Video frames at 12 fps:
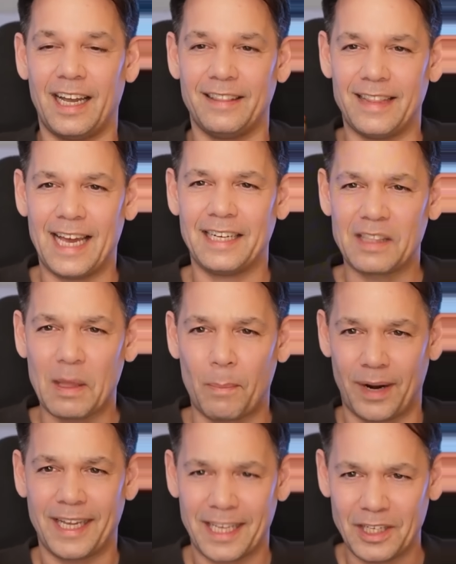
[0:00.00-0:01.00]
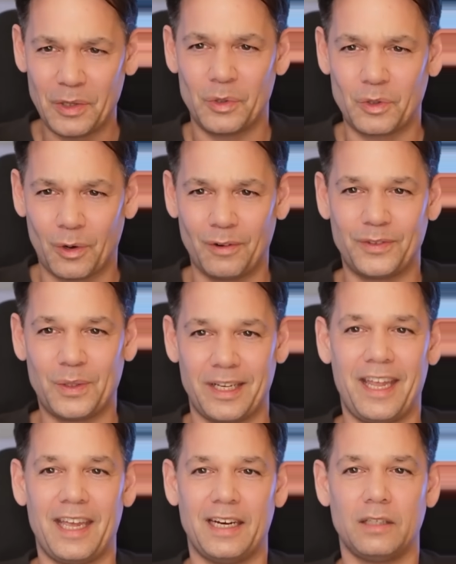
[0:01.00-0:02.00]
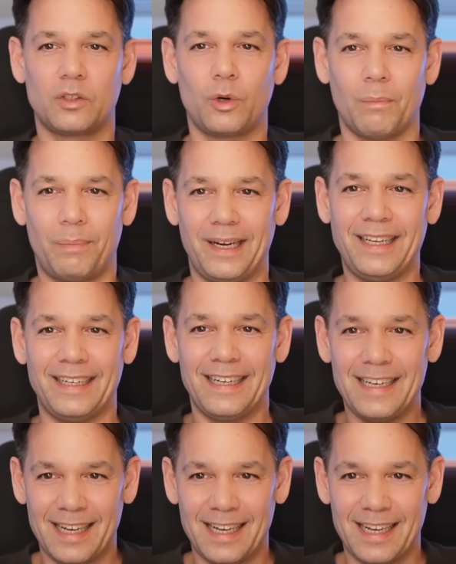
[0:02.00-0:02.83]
and that is the breaking news of today, and it's completely